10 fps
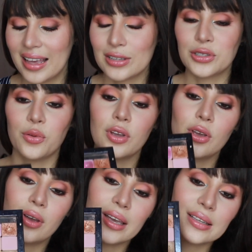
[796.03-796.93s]
So
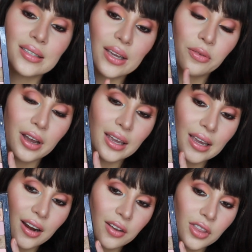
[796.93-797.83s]
you can see right
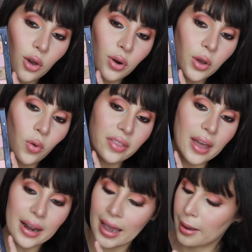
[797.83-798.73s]
here, the only one
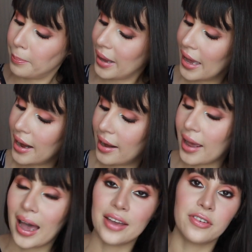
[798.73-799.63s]
that had pan
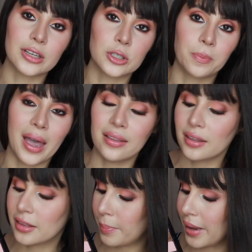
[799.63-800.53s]
and I've
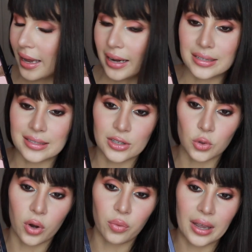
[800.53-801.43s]
expanded the pan is this
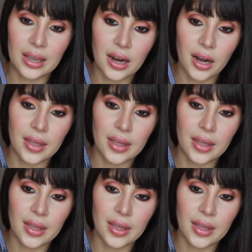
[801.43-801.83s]
one right here.